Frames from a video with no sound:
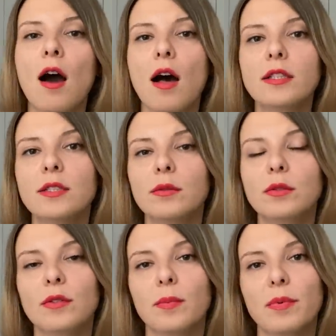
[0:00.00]
Also
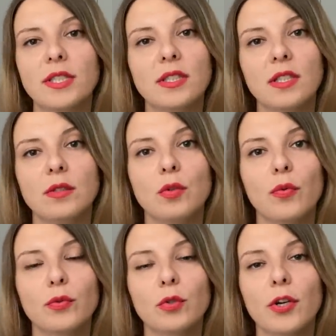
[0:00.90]
to the president of
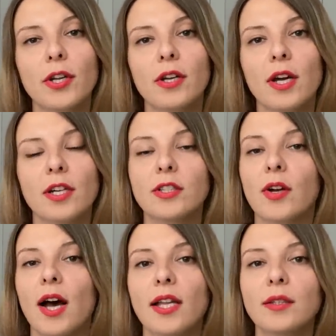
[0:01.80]
Turkey,
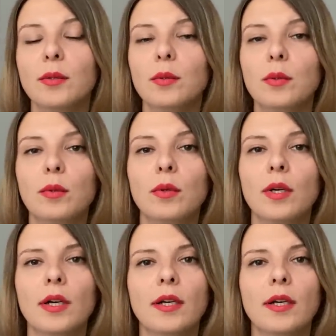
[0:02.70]
Erdogan, who